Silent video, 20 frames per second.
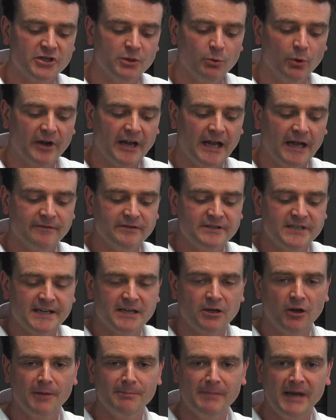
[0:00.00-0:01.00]
you want to have
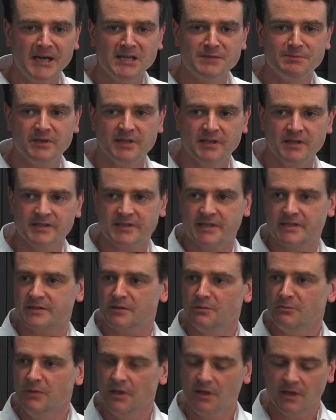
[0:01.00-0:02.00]
deadline management
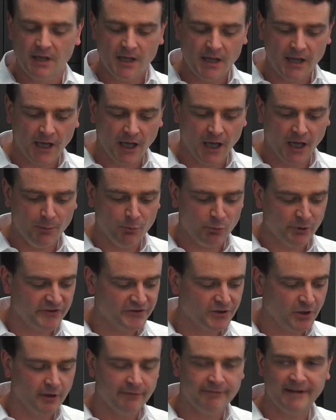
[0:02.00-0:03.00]
system with
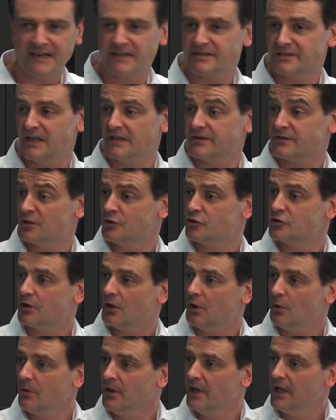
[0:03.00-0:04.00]
staff access
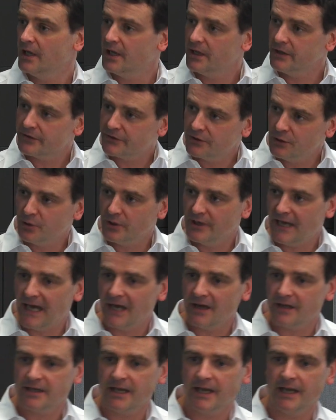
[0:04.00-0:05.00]
control so you can
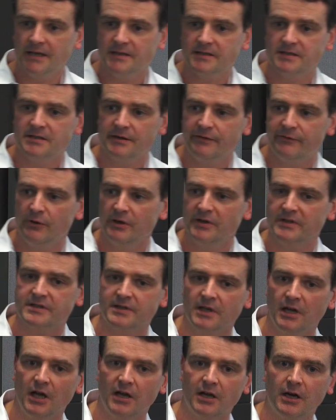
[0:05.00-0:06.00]
allocate different
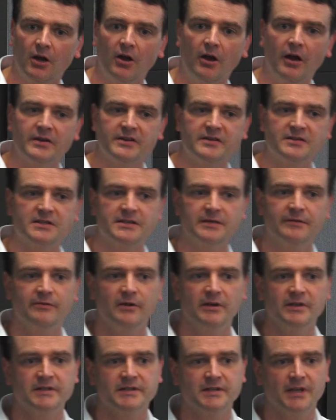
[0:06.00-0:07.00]
clients to
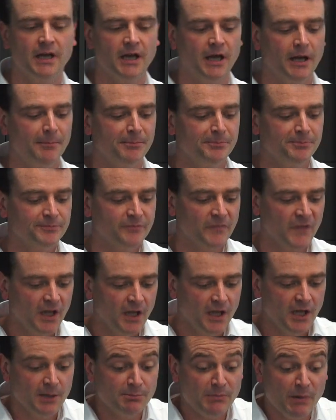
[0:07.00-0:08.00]
different
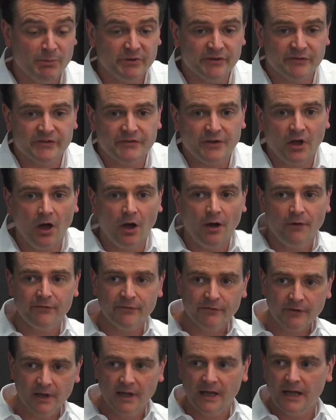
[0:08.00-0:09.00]
members of
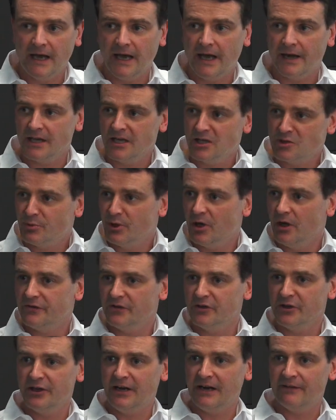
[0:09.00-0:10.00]
staff, and each
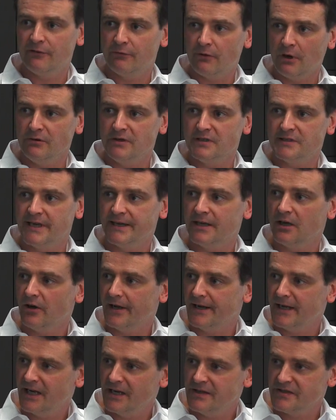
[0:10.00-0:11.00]
person can have their own
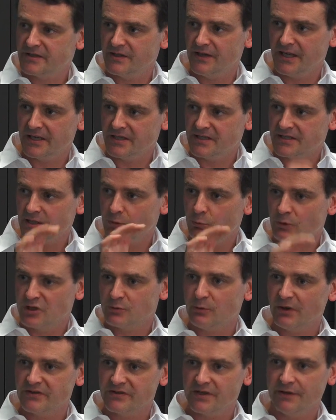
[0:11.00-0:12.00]
deadline list and they can see which
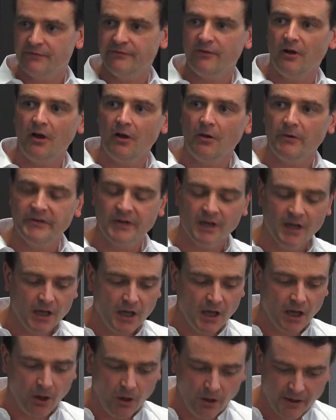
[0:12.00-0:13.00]
ones they've filed.
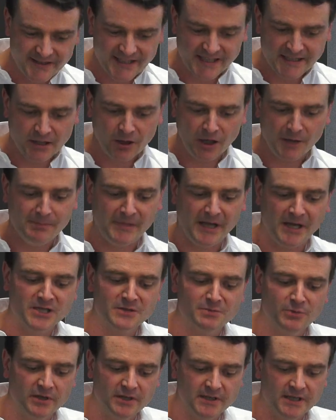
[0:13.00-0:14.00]
Our deadline
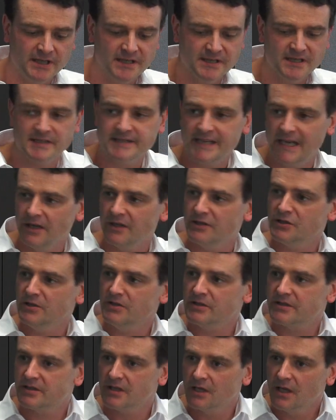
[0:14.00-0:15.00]
management is
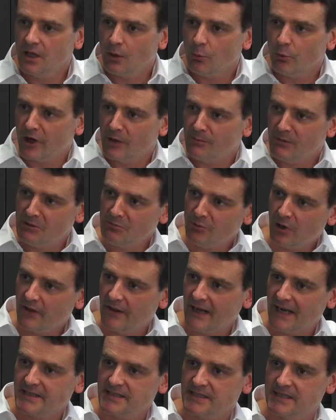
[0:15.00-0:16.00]
intelligent. What I mean by
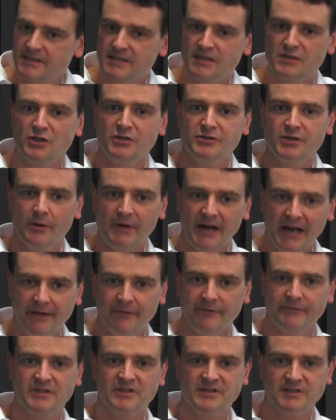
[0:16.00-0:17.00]
that is you don't
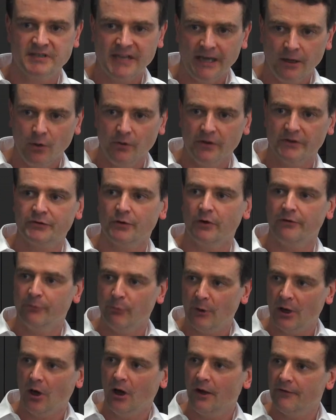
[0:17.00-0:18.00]
have to tell the
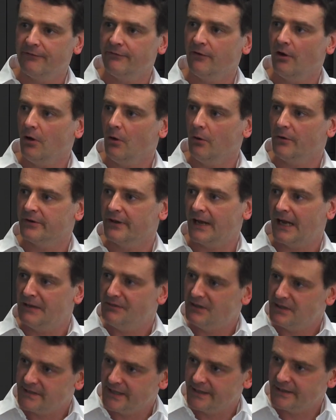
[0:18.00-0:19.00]
software, I've filed that in
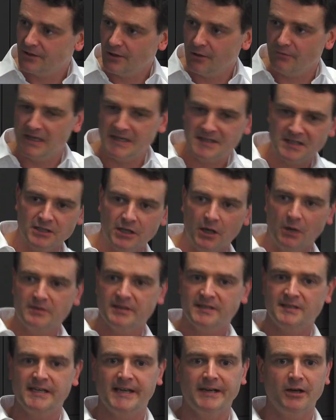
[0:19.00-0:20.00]
the deadline. You don't need to go to
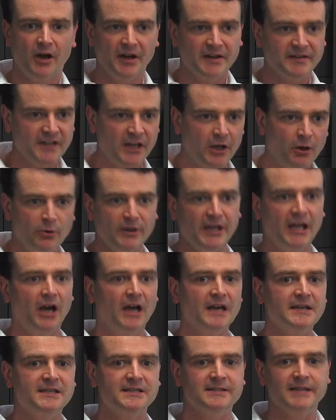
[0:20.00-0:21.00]
the deadline and say, oh yeah,
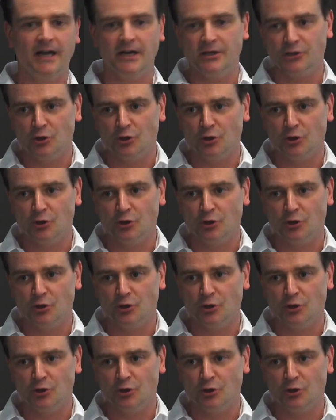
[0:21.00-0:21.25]
I did that